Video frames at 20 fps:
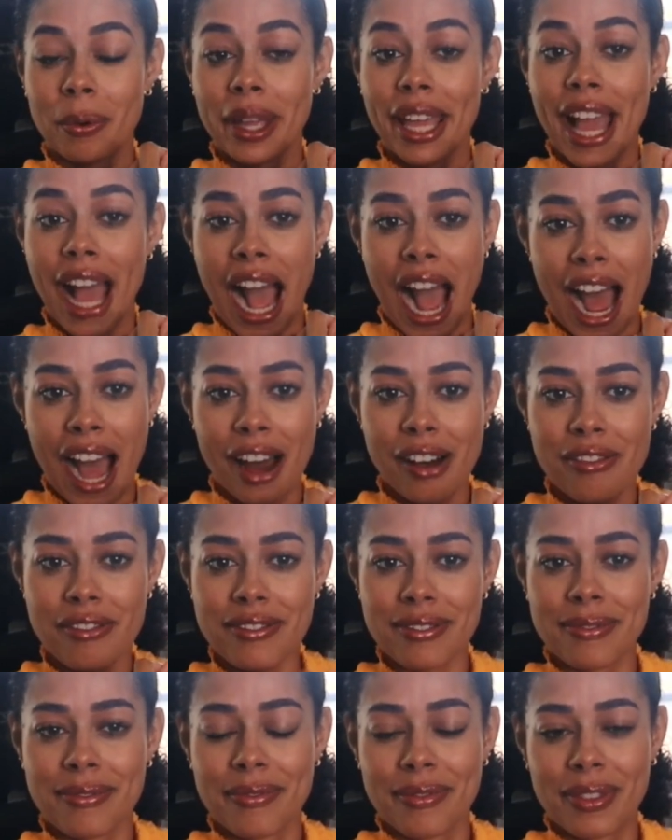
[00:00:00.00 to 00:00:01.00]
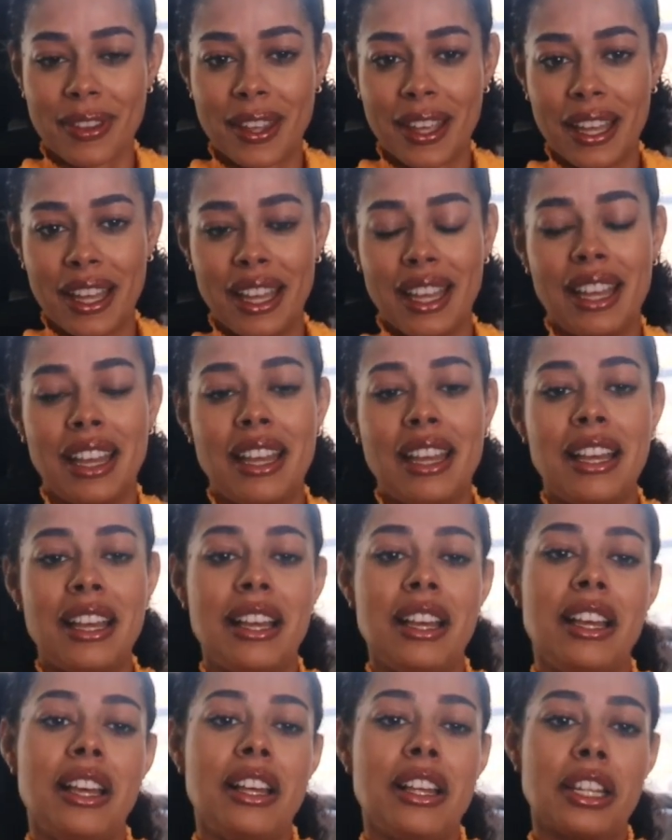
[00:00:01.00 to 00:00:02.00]
that we have.
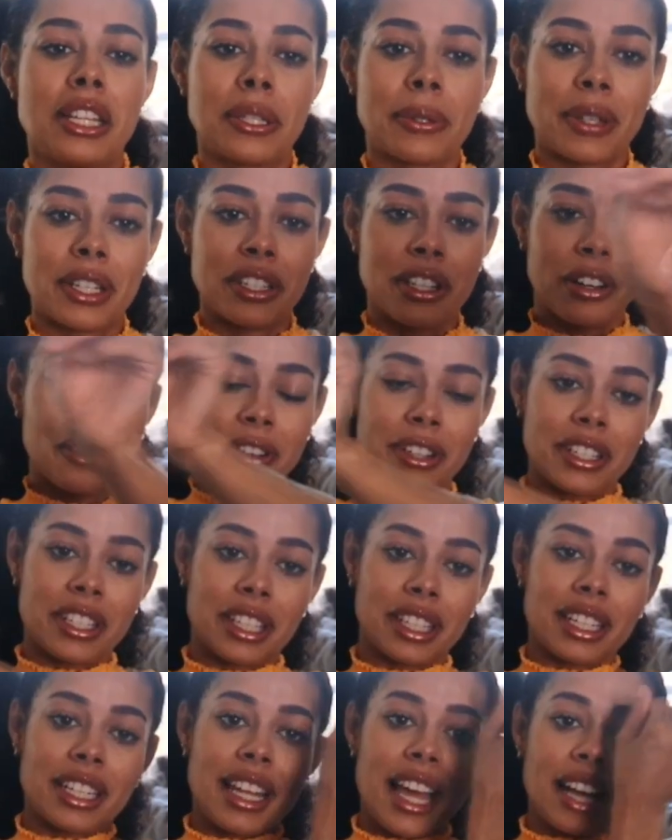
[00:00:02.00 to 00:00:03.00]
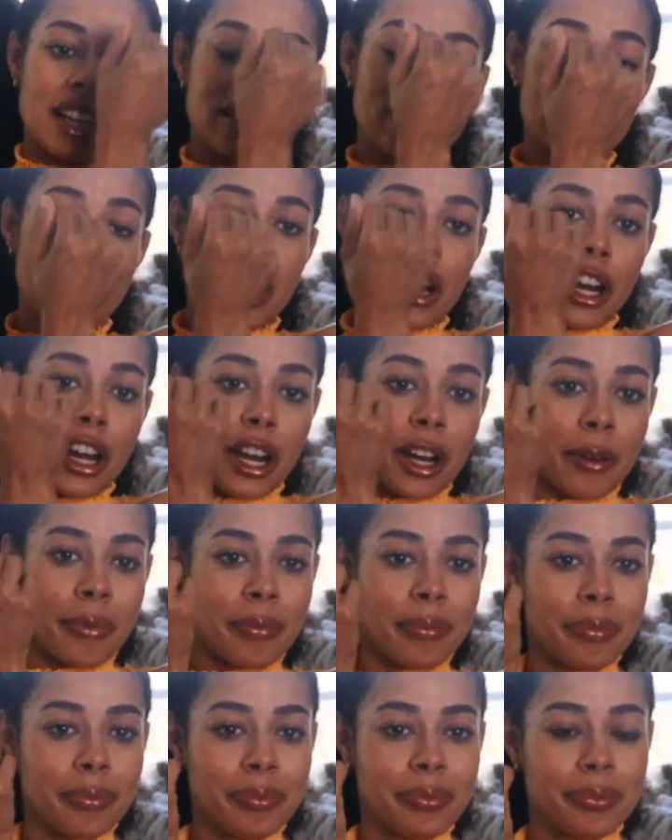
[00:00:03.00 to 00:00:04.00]
Switch over to the next
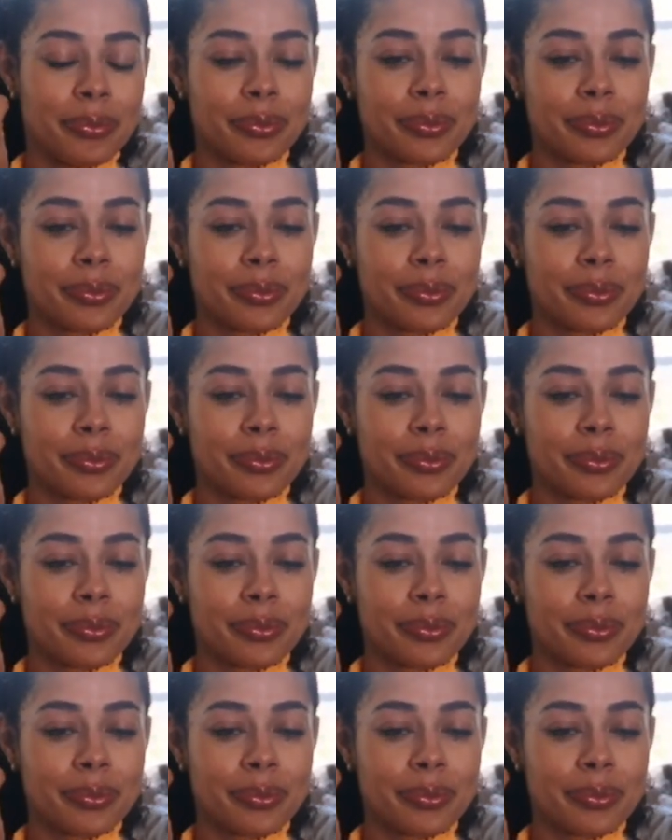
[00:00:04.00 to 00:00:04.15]
arm.